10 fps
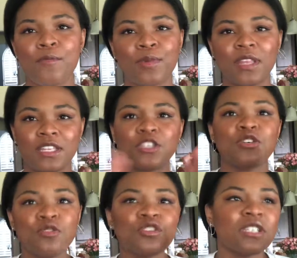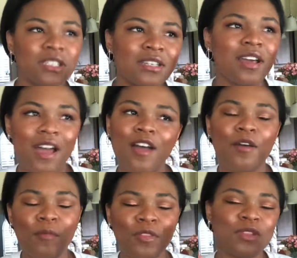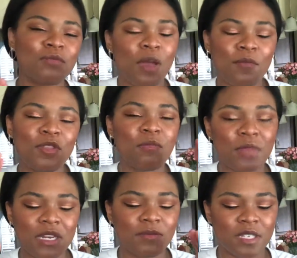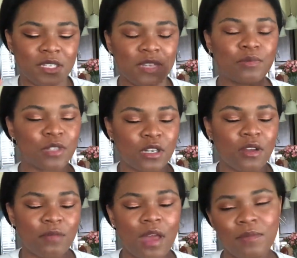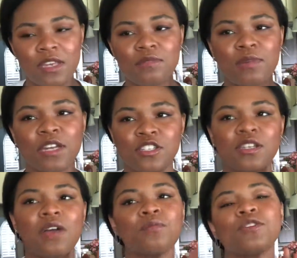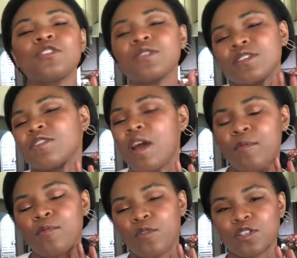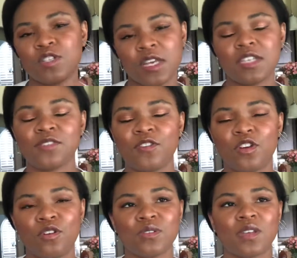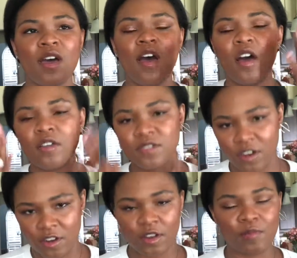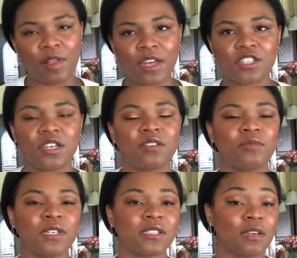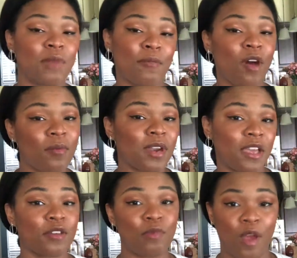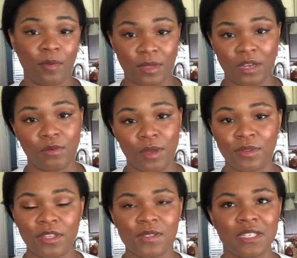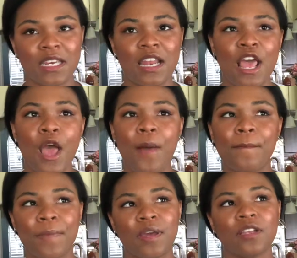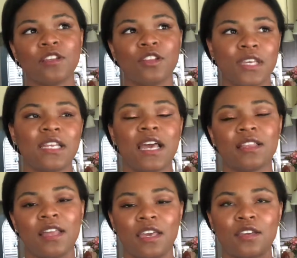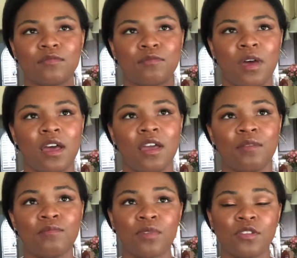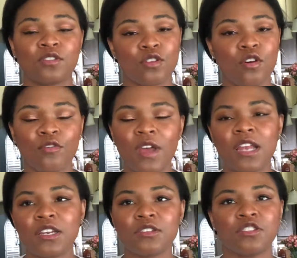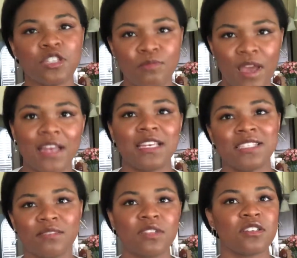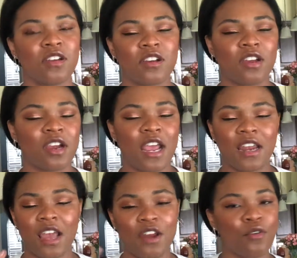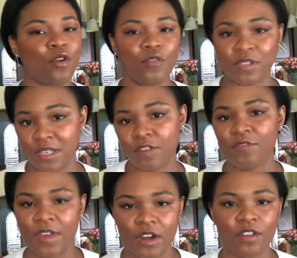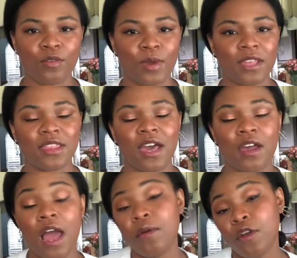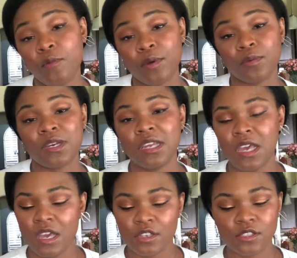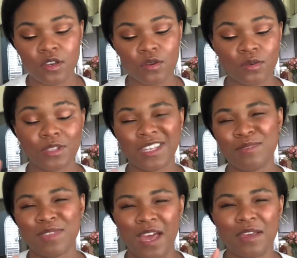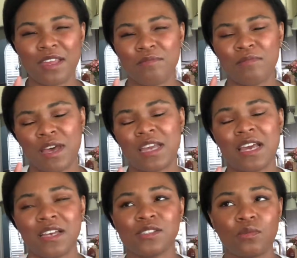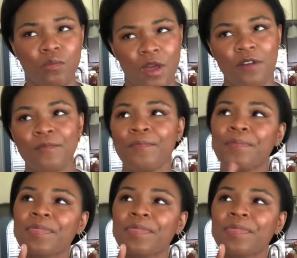But like usually I'm on the medium to deep, which I'm in, but I wish there's a couple more shades for girls of darker complexion, because like my mom and I could probably get away with using it, but looking at like my brother's girlfriend, she might need something darker, and I don't know if it's gonna fit her the way that I would hope it would. So keep that in mind as well.